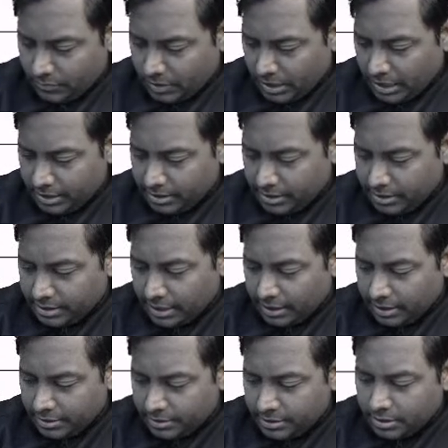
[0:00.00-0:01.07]

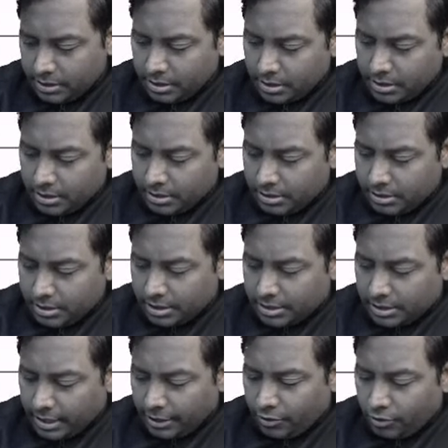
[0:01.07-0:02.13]
Anthracyclines, drugs
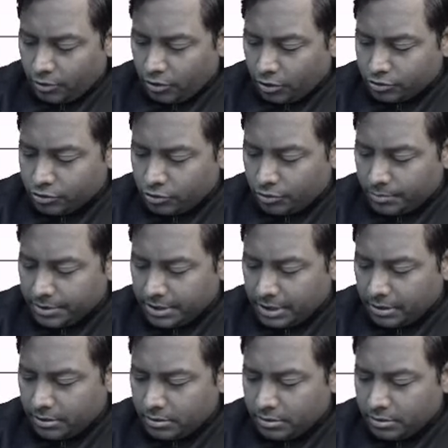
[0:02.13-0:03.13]
like your doxorubicin,